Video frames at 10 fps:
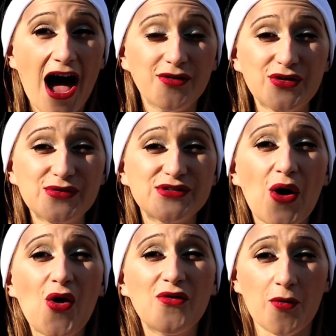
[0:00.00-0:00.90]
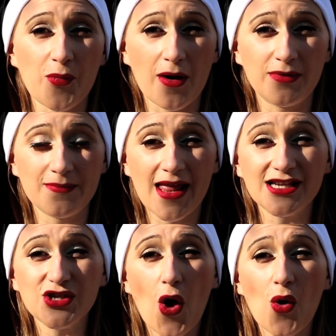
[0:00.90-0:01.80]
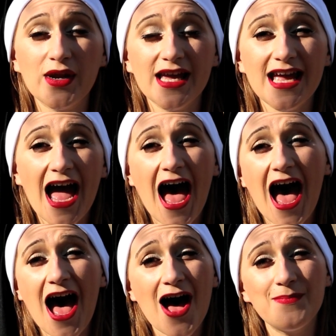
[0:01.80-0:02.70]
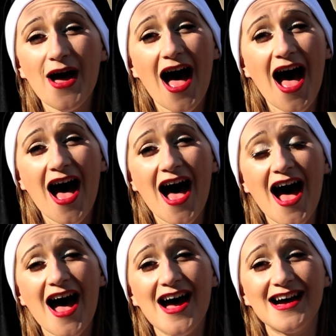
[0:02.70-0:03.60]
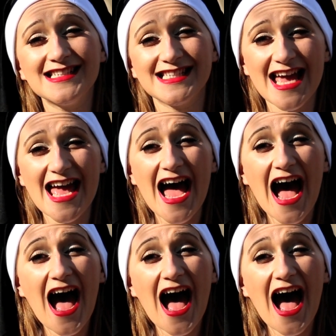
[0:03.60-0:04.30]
How do you solve a problem like Tony Abbott?